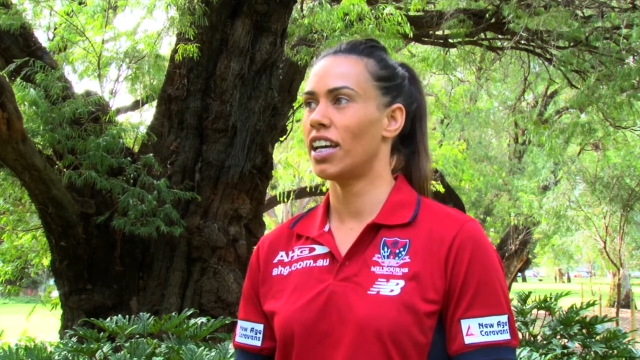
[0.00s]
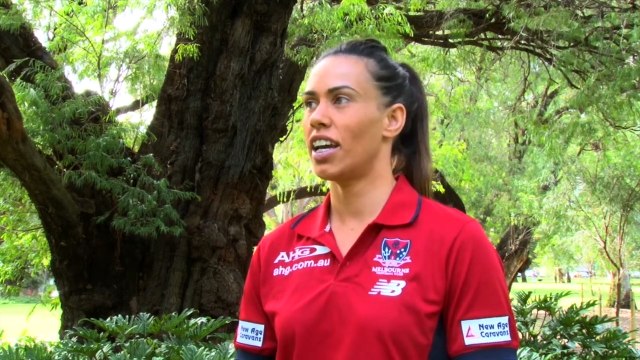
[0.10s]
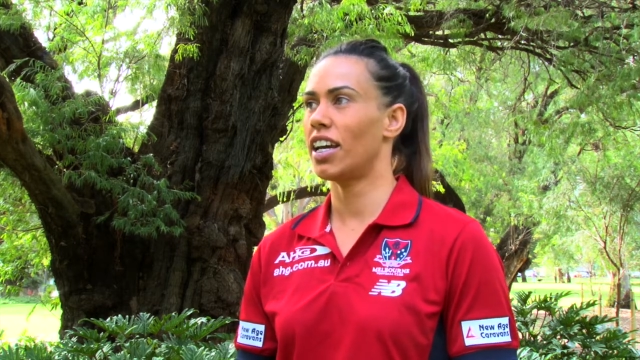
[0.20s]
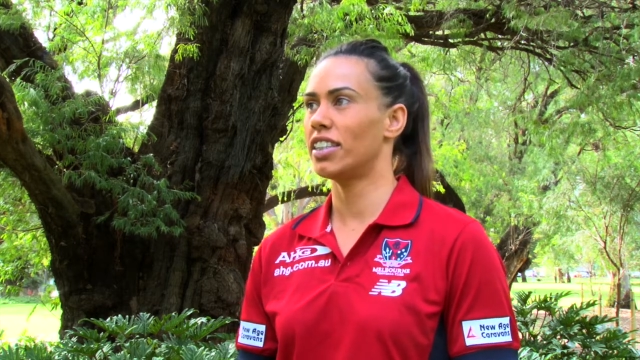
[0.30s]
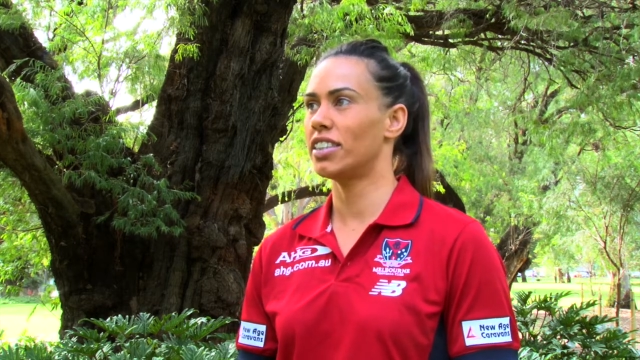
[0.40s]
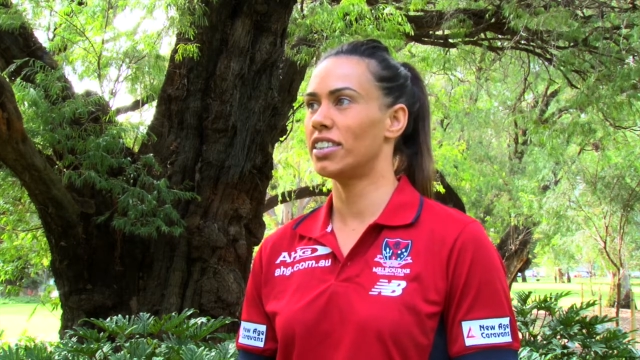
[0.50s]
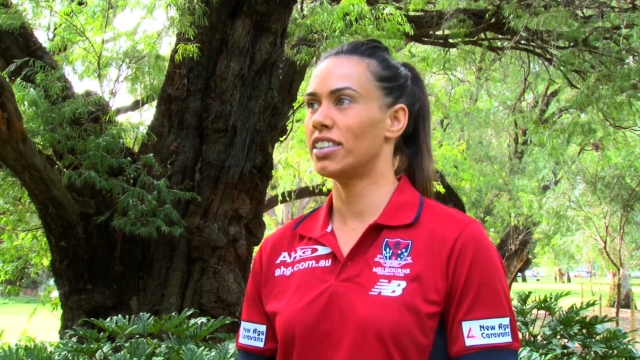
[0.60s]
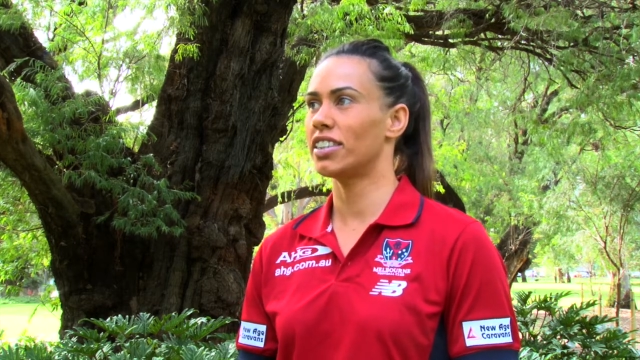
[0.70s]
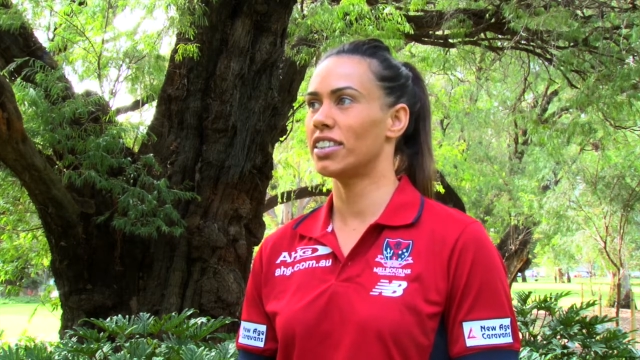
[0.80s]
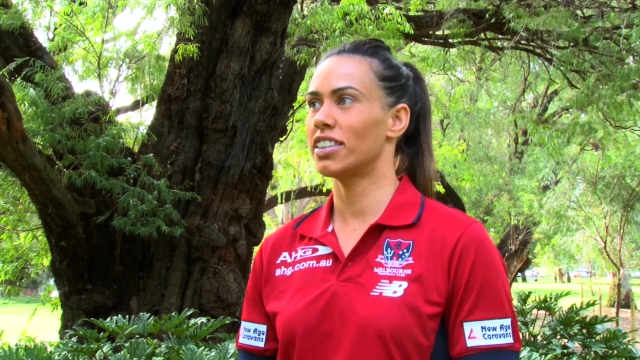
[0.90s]
and
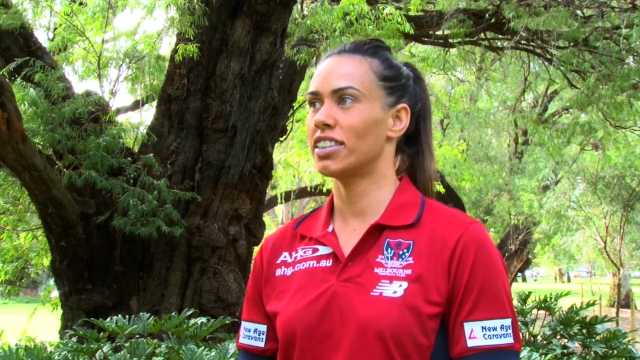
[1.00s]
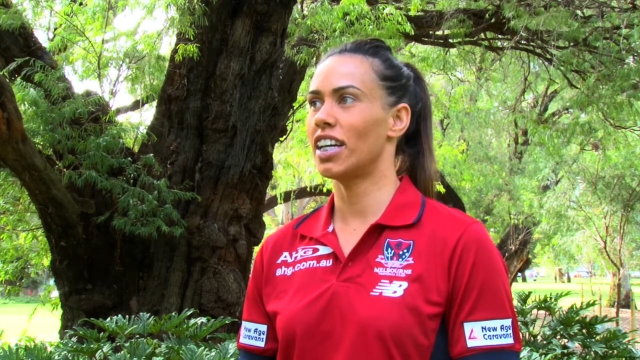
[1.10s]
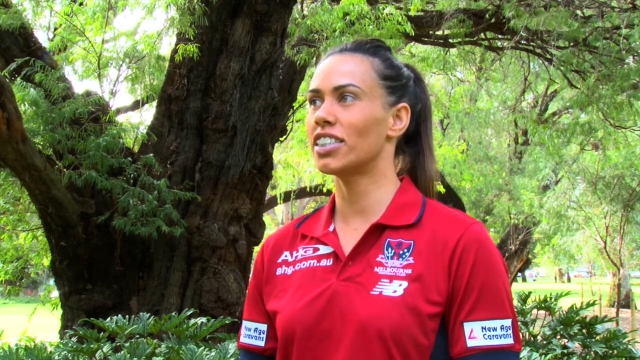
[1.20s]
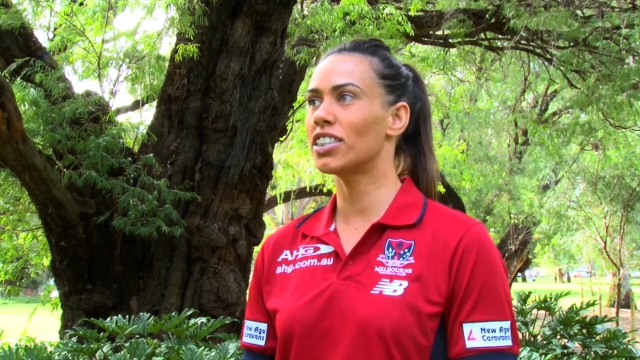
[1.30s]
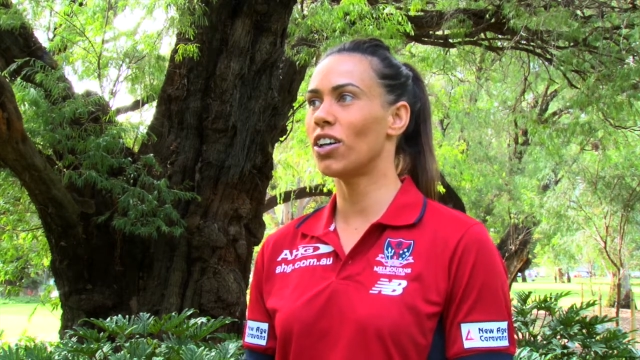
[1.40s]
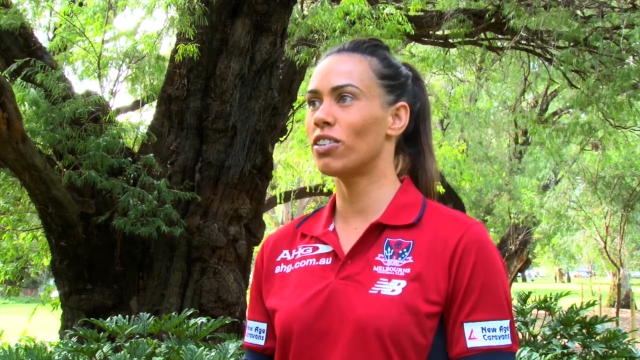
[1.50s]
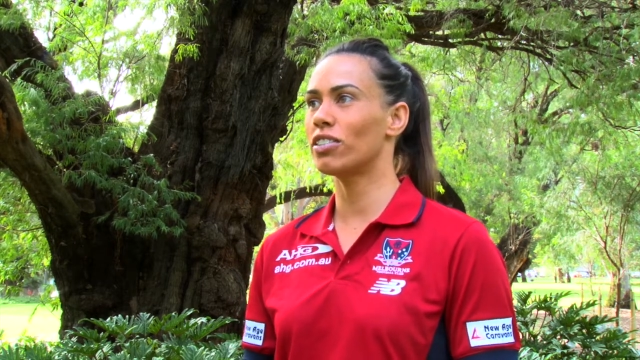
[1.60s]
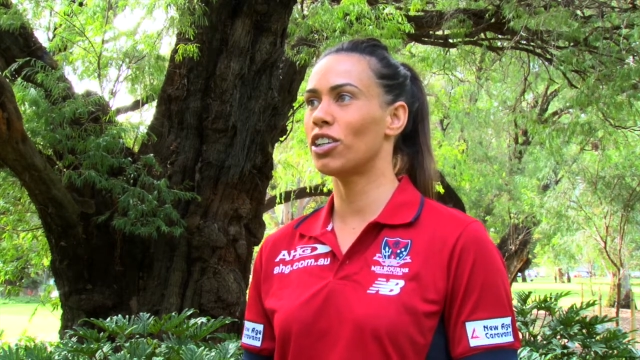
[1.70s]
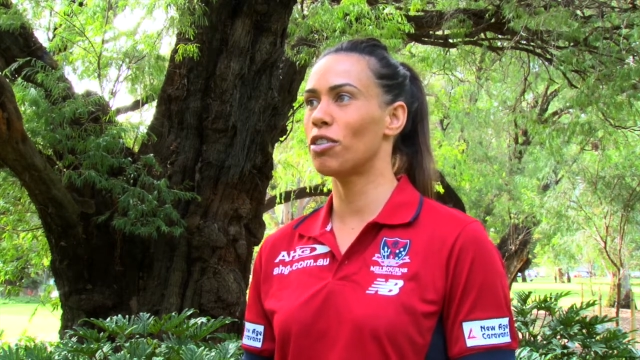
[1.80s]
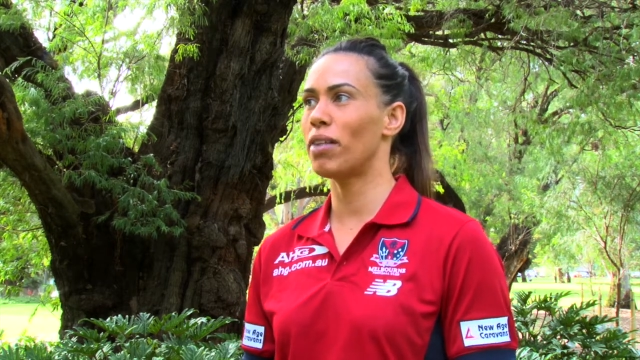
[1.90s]
that's
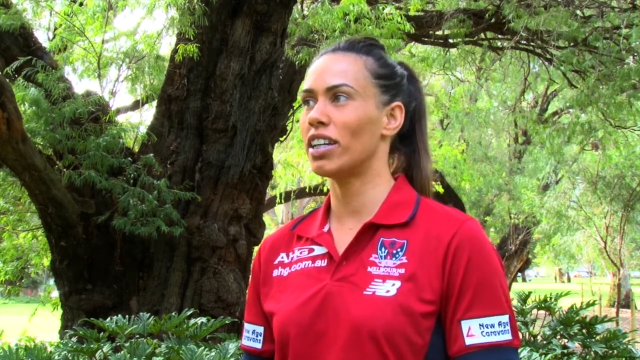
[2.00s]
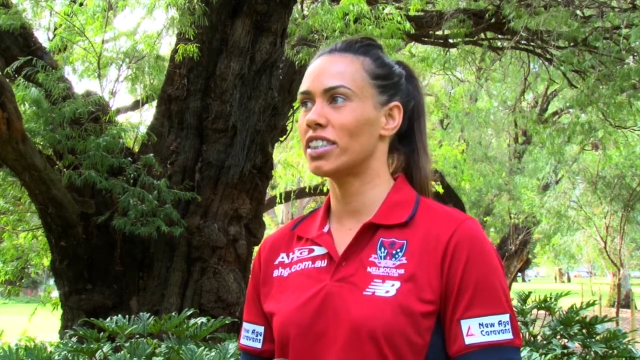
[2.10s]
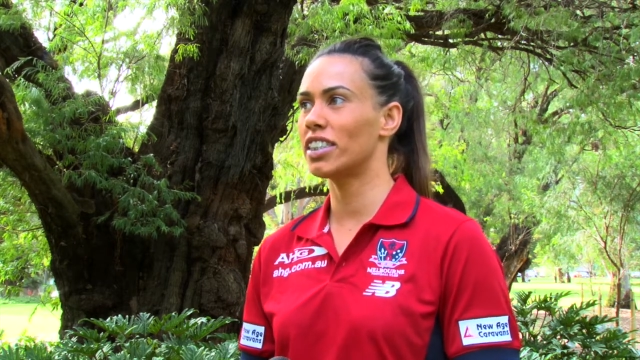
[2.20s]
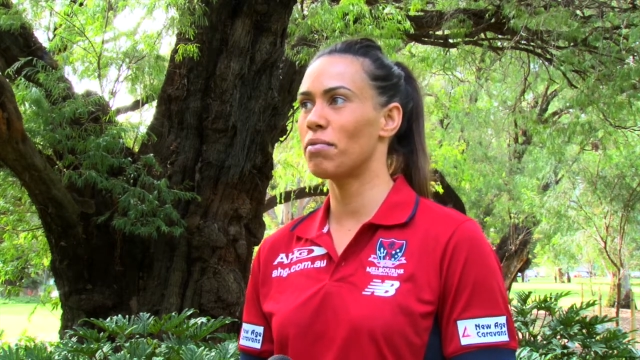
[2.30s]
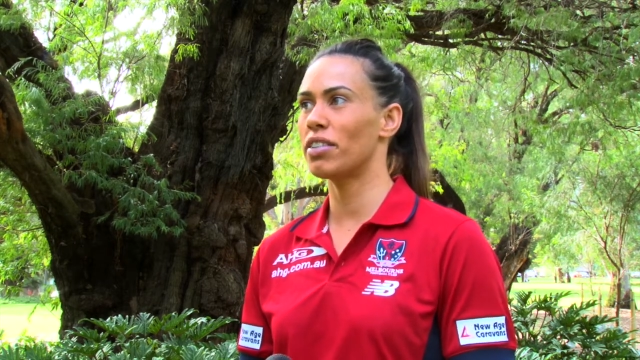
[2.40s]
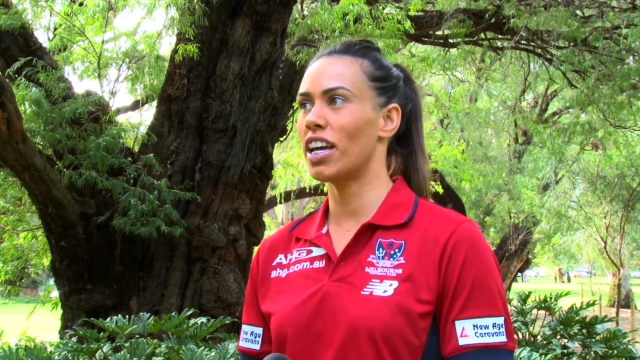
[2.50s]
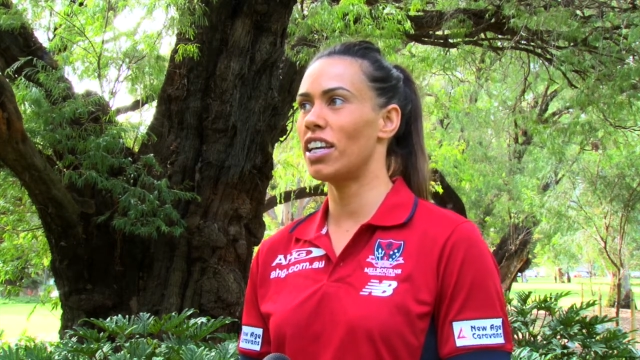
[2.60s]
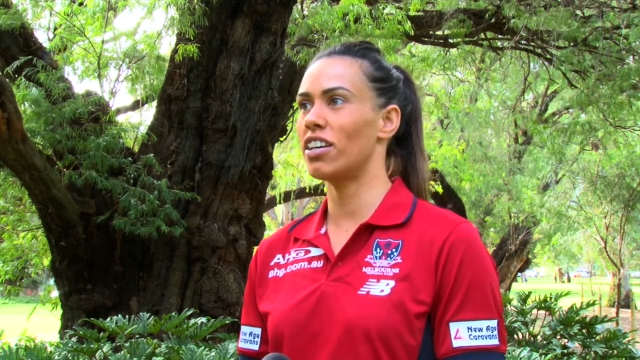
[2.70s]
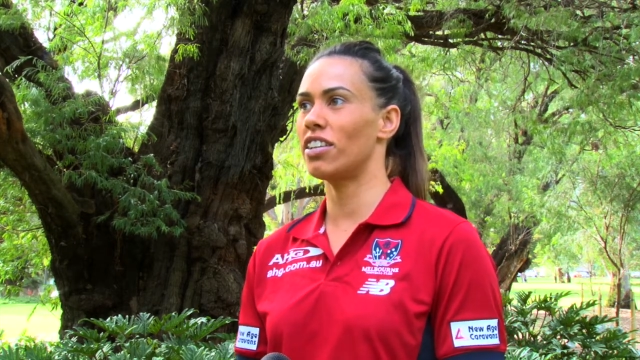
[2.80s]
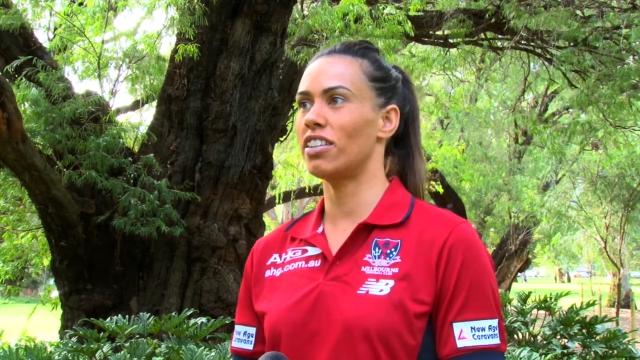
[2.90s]
not so much something
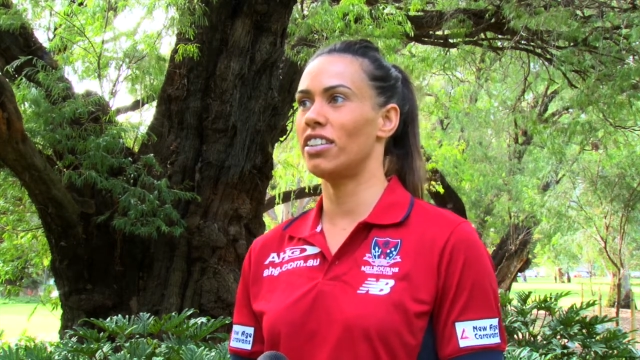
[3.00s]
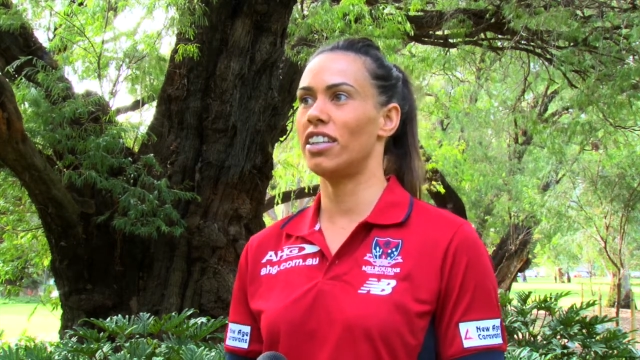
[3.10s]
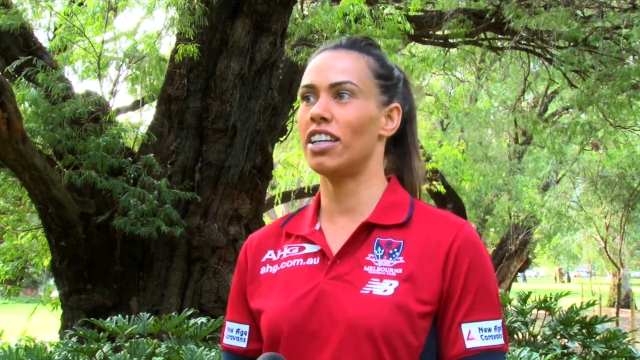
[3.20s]
that you